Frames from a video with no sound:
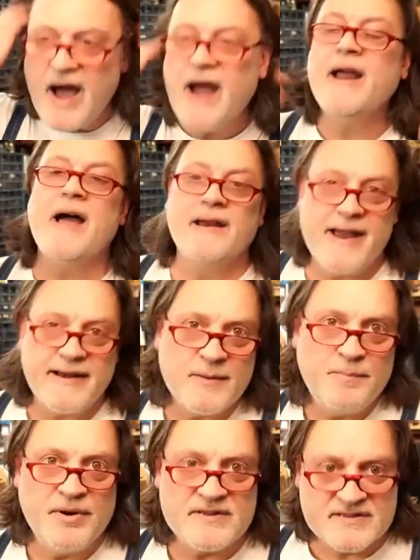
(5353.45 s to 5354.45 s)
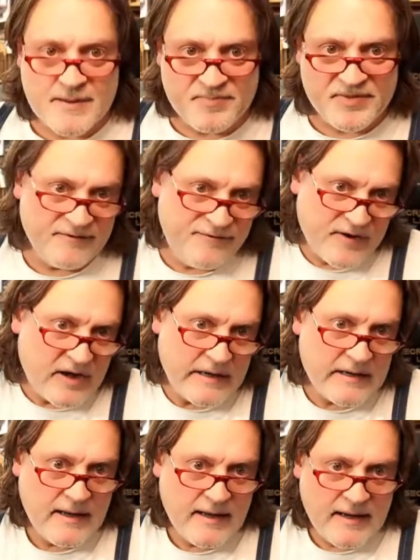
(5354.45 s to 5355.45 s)
I, I like to put something
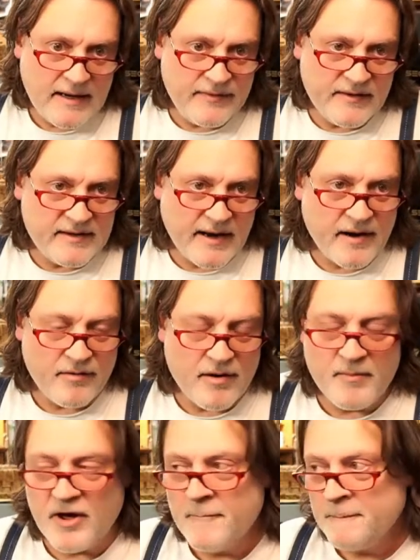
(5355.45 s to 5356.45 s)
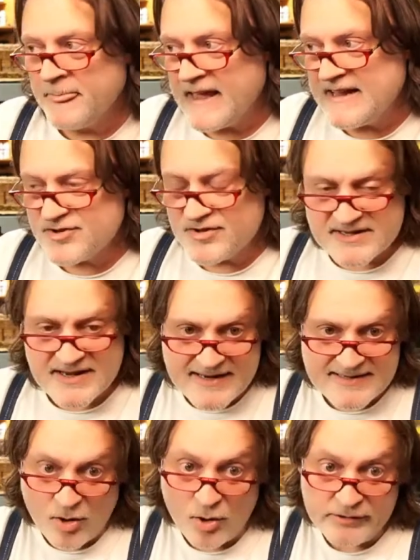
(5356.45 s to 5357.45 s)
fun in the diorama, and so this
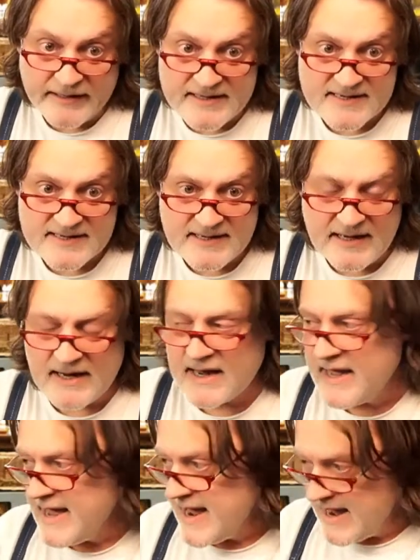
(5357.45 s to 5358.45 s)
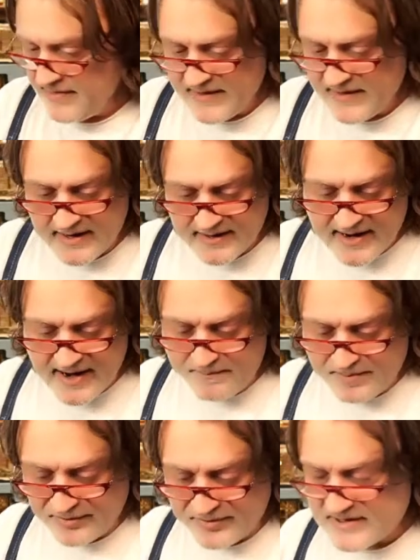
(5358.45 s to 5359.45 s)
guy's holding a stick, and then I
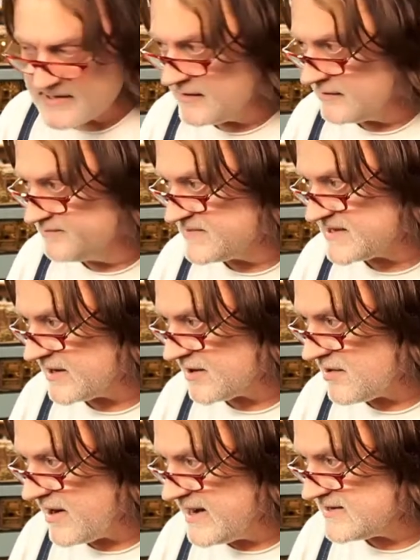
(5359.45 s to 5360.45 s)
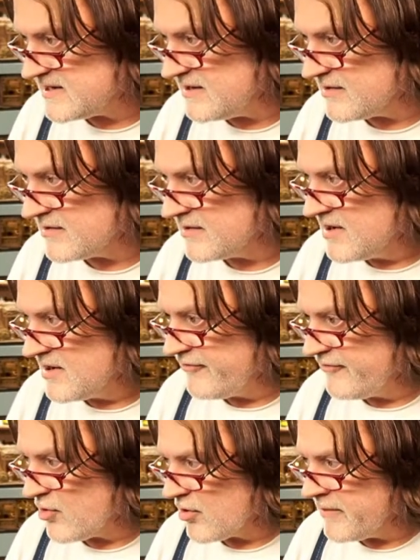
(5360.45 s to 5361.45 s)
built this little set of crates here
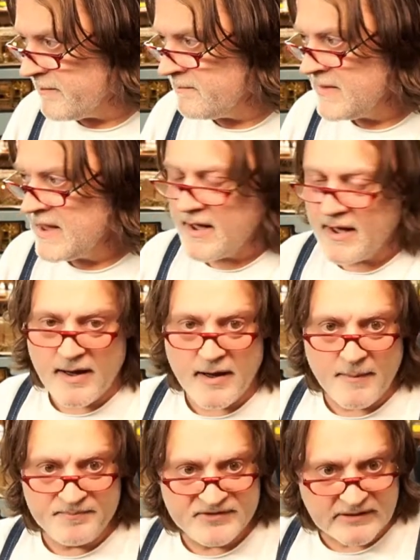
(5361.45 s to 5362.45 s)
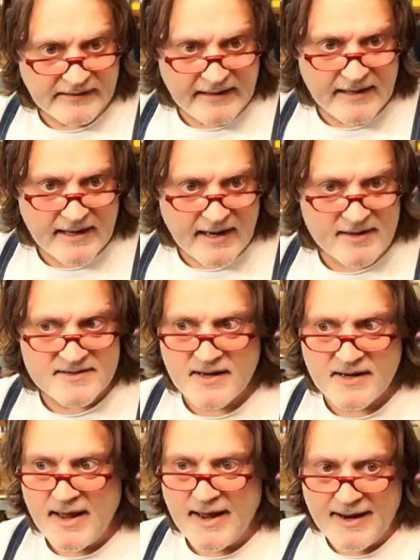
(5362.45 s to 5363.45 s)
for him um, to lean against,
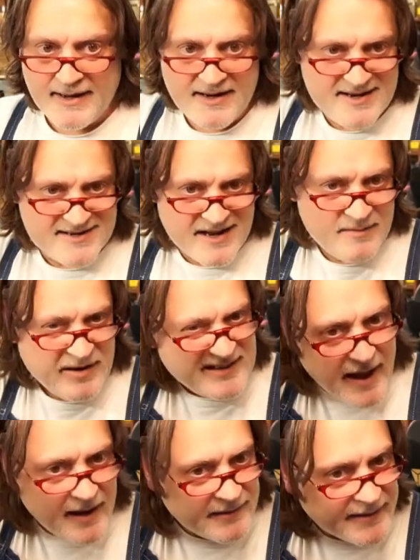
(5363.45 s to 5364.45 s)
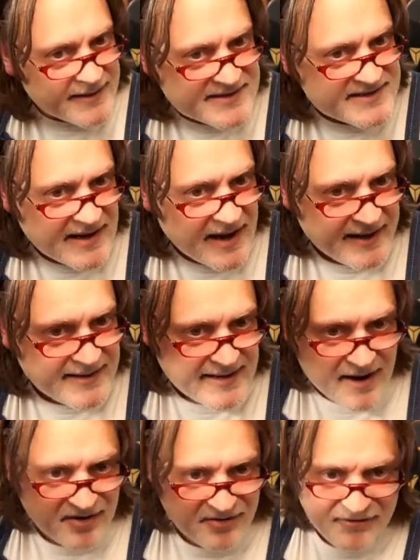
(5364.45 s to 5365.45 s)
and he's going to be dangling a sign
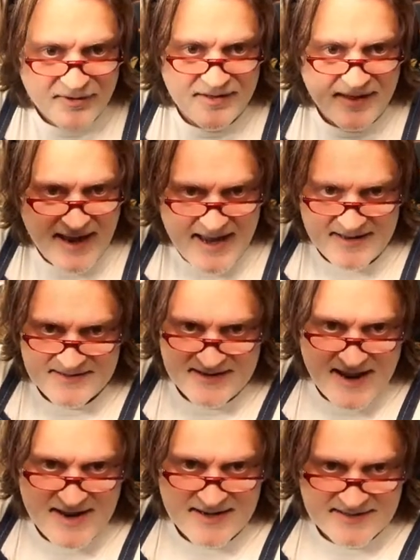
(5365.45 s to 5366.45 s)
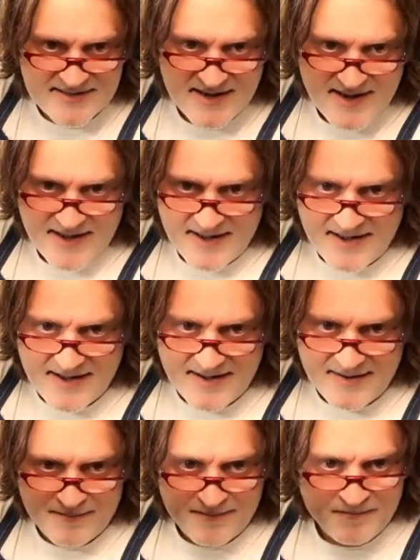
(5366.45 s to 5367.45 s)
down in front of the Anzacs.
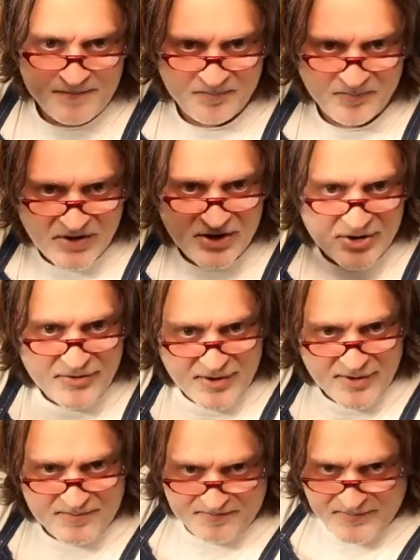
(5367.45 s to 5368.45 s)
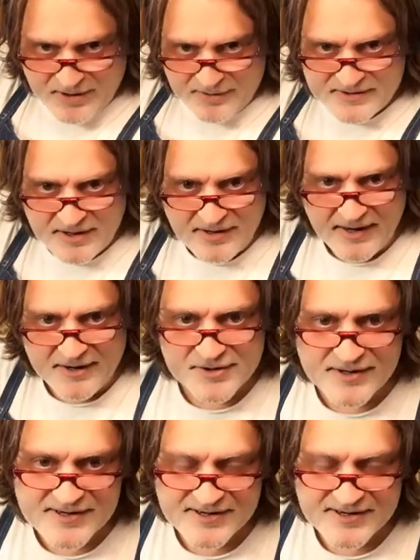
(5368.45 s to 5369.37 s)
Um, you know their their tunnel entrance.